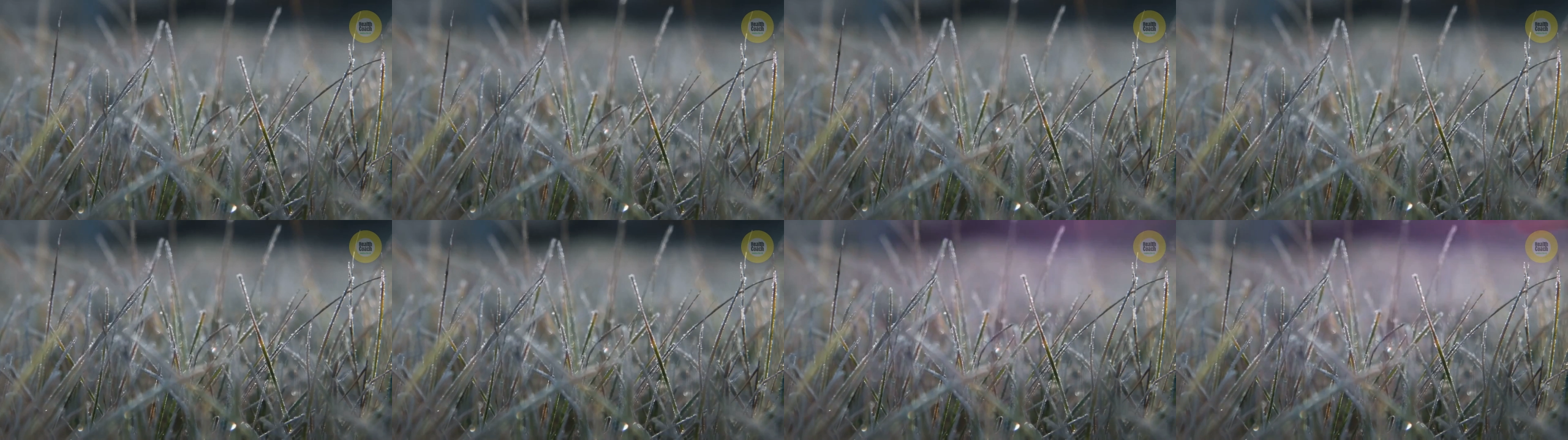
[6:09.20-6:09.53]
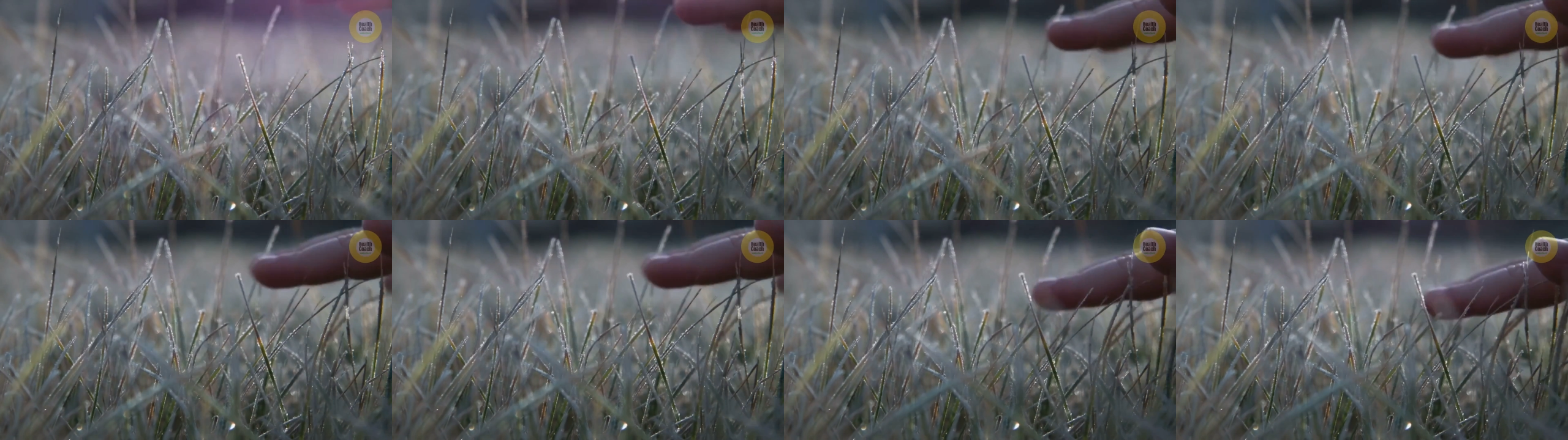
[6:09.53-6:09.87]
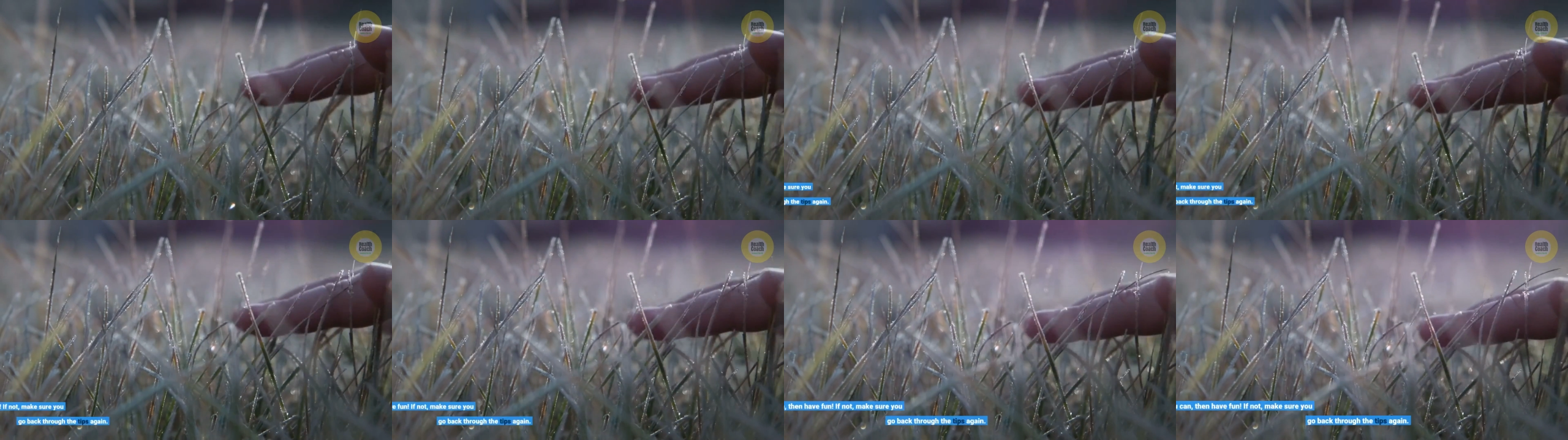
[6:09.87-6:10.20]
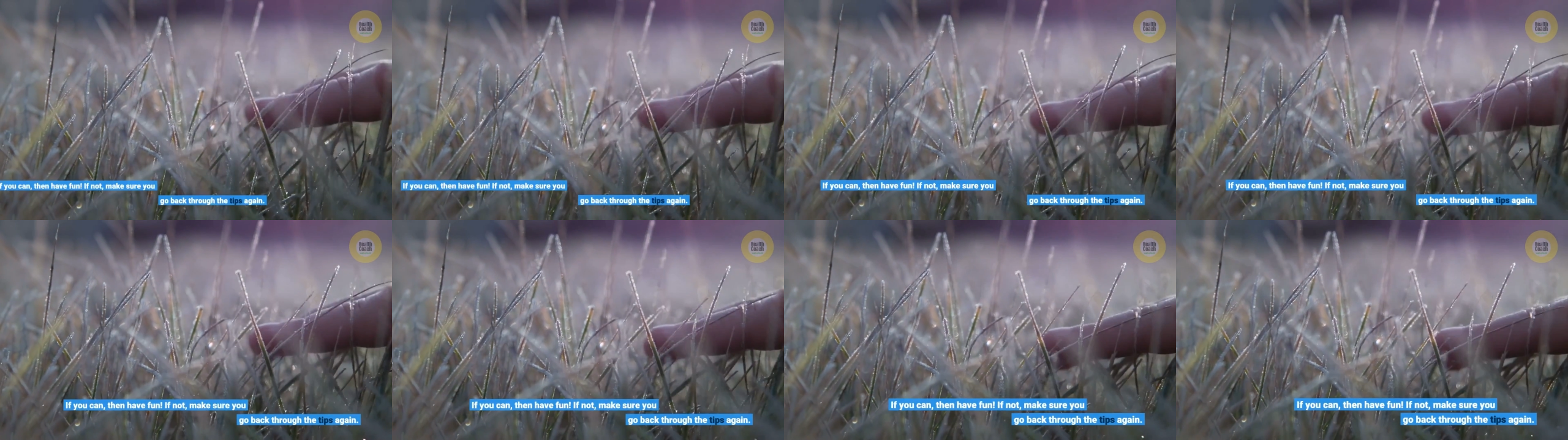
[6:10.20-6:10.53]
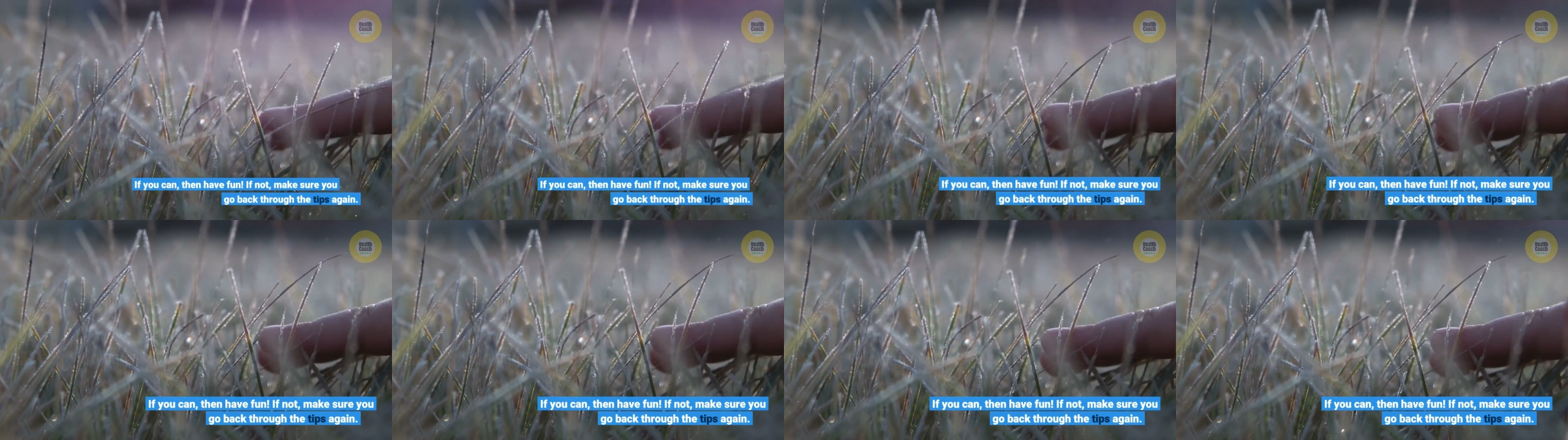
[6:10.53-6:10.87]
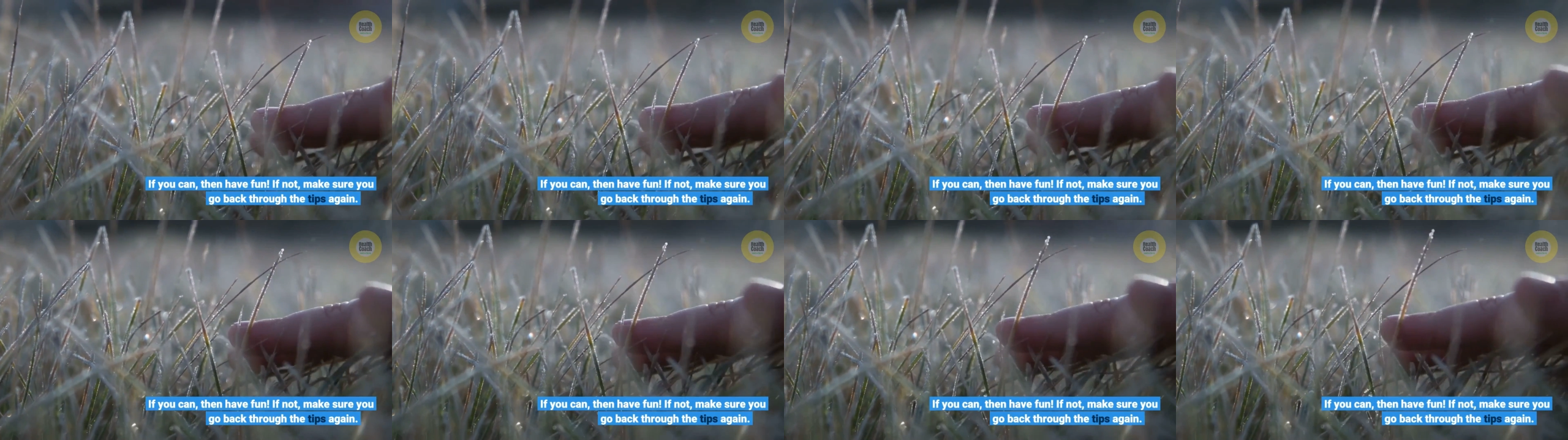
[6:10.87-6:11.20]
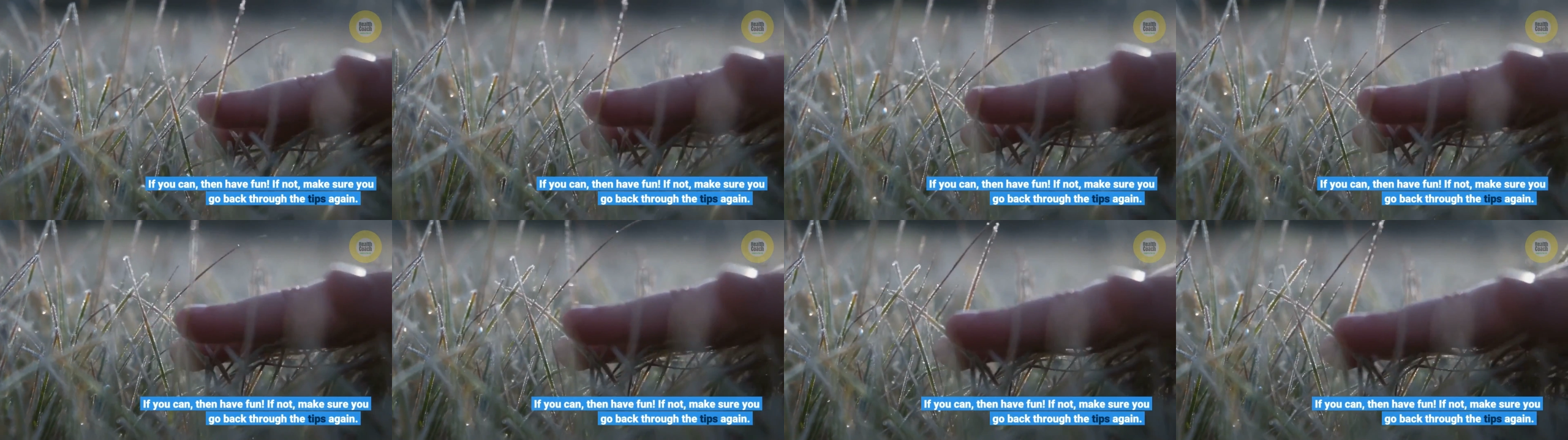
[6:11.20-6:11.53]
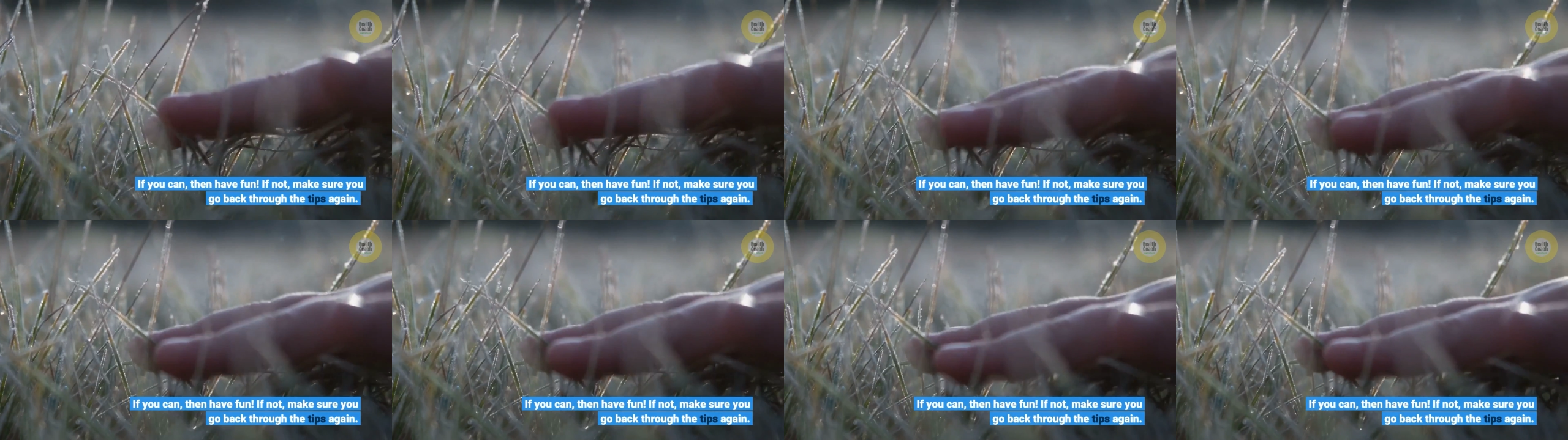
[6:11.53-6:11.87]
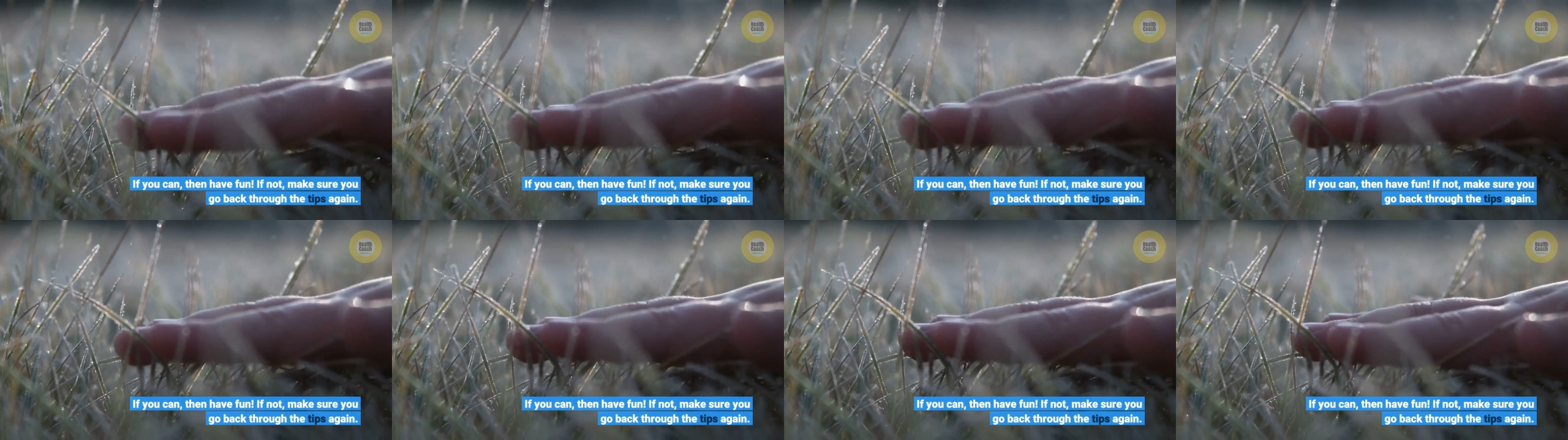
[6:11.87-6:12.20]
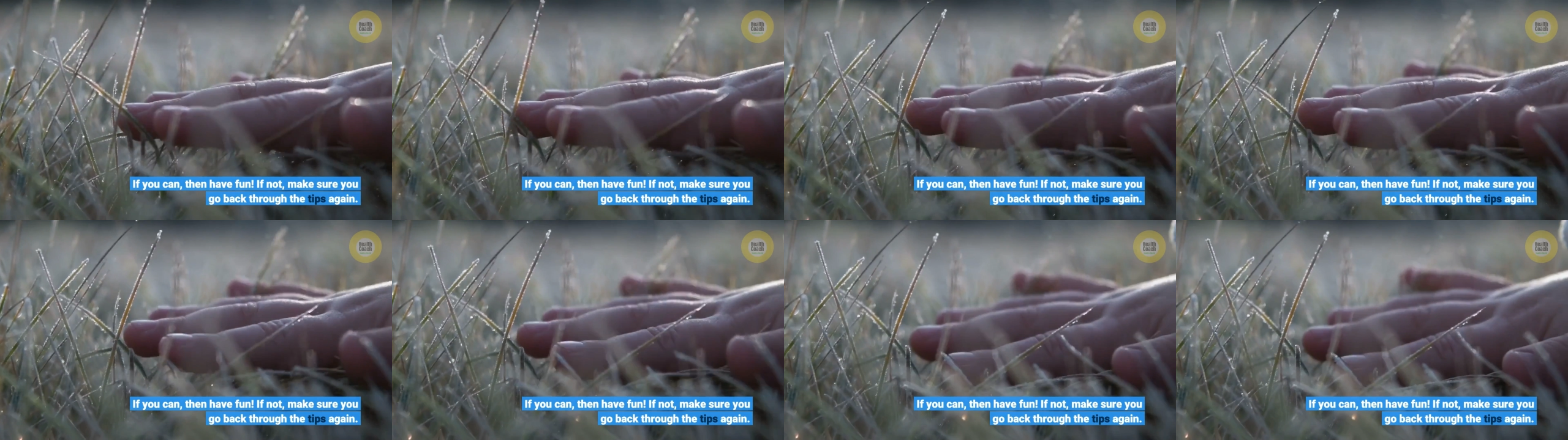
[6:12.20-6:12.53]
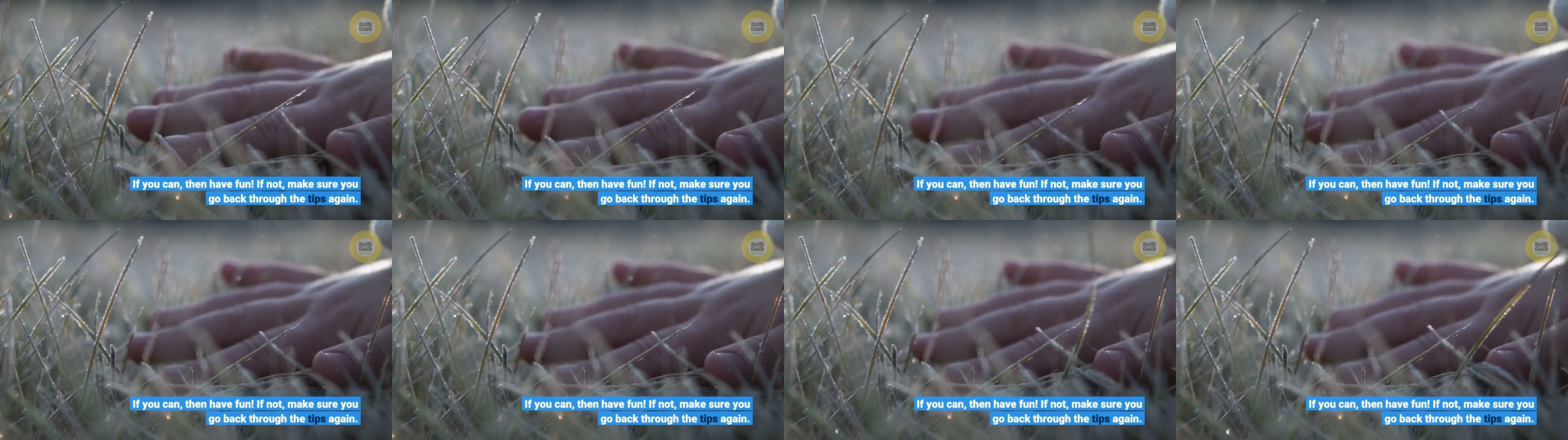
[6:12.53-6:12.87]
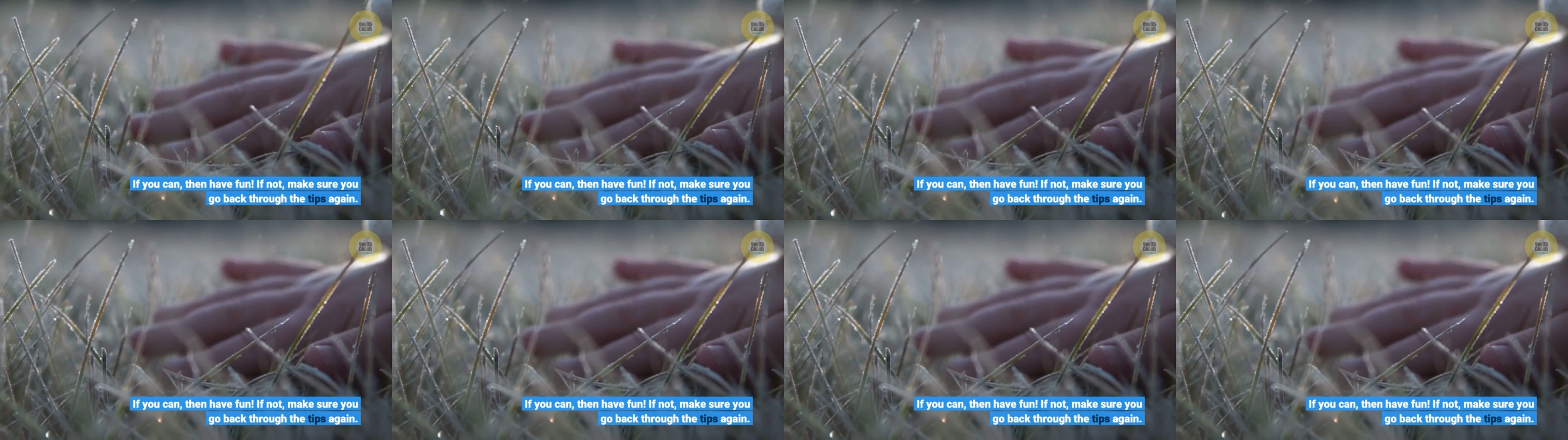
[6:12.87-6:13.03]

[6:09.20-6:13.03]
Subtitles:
(no speaker visible)